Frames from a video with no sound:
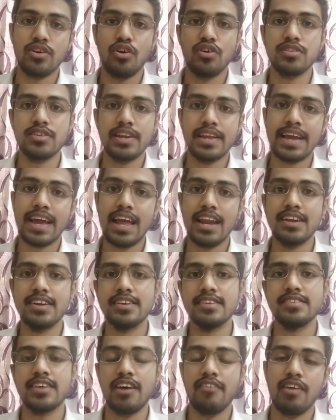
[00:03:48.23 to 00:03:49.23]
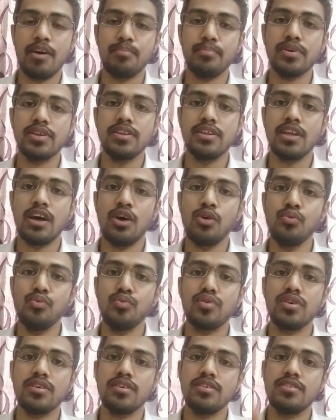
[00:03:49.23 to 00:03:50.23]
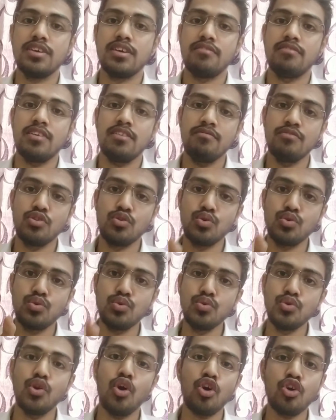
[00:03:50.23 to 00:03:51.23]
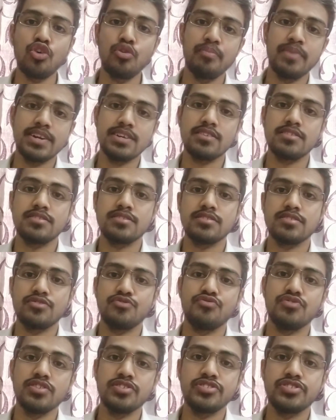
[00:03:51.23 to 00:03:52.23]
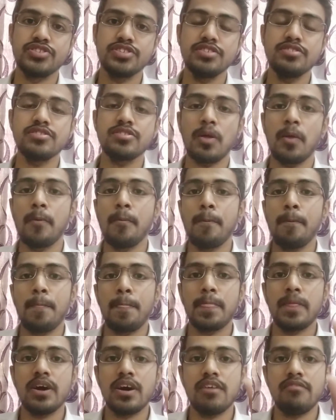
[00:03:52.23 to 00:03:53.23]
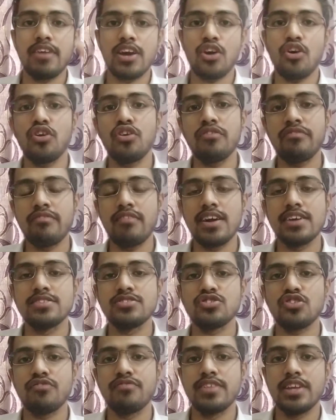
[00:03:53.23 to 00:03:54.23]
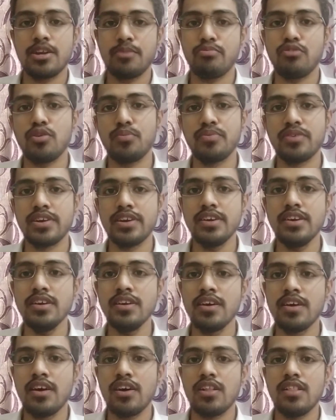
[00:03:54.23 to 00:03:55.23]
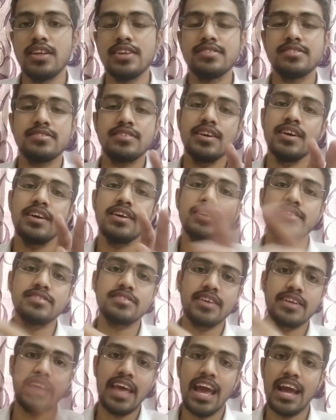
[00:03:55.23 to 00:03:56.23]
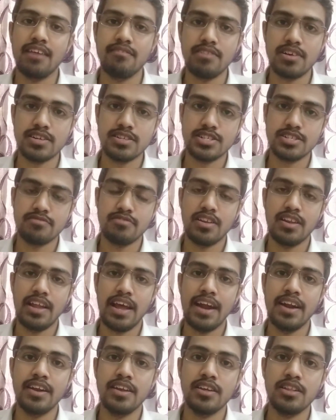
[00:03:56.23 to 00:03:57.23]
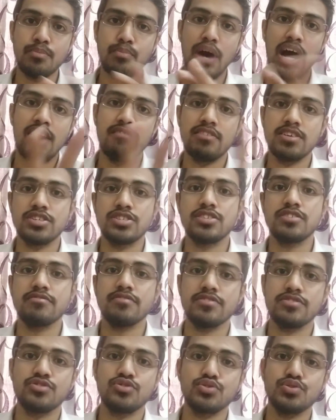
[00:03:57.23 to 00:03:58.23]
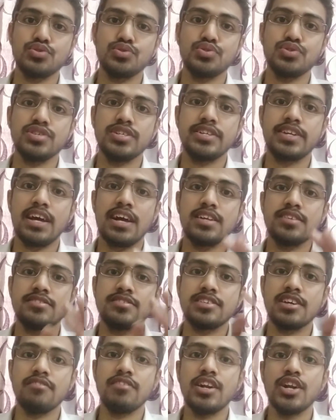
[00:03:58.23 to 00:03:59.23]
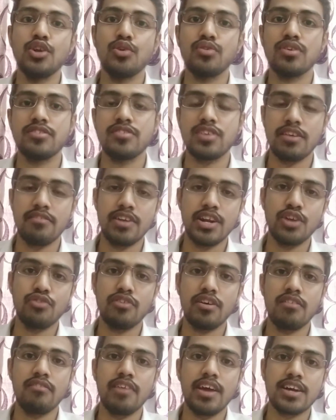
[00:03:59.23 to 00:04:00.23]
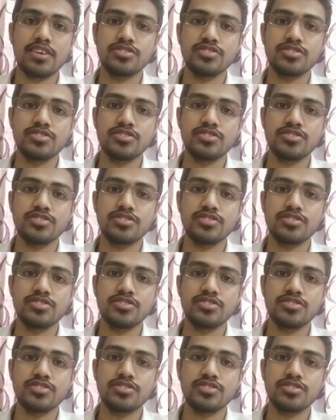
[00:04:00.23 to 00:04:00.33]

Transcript: All the legalities have happened. Now there are two documents. First is the record of rights of that property. Let's say it's an agricultural land in Maharashtra, so it has 712